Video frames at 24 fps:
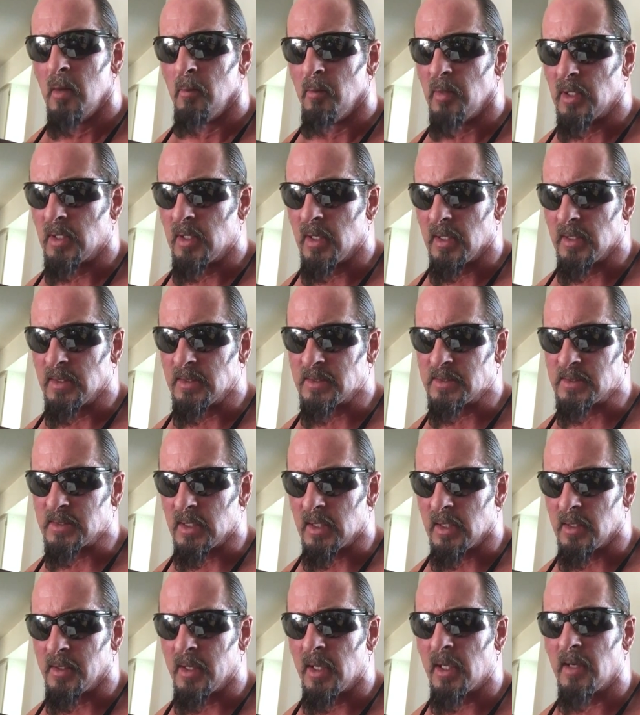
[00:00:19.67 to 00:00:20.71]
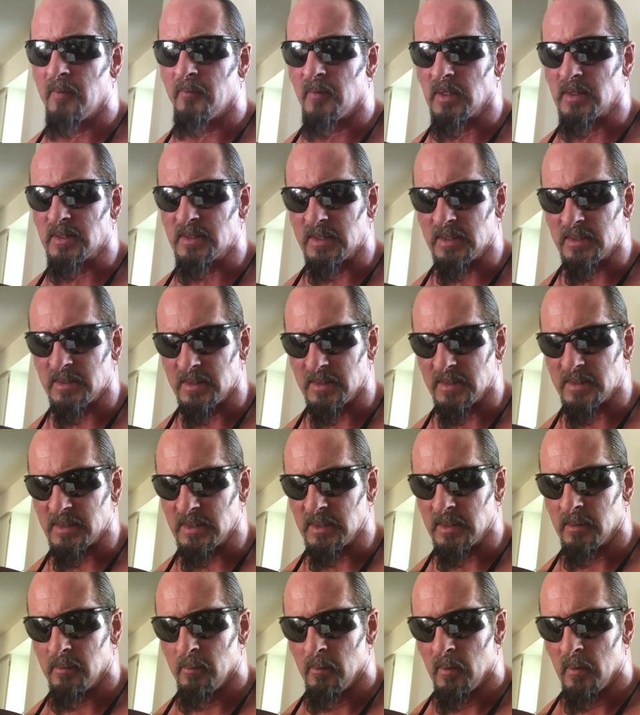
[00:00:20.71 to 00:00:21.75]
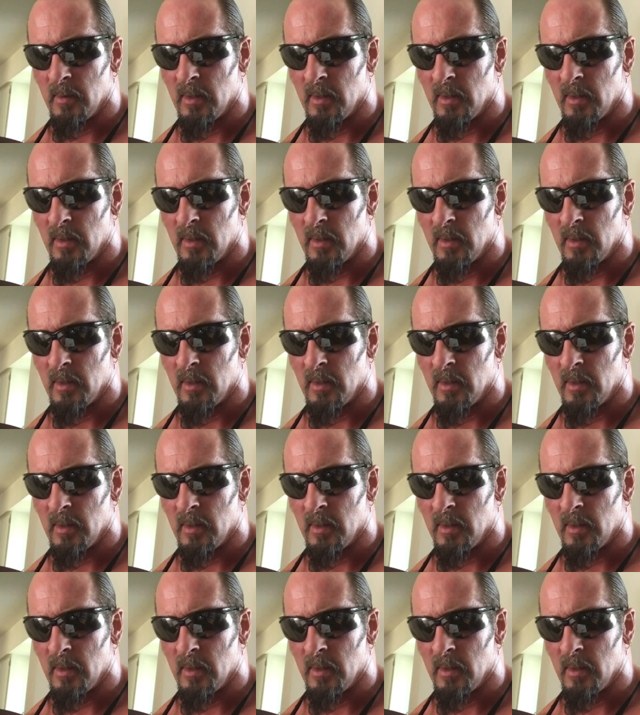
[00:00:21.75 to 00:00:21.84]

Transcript: because uh, negative consistency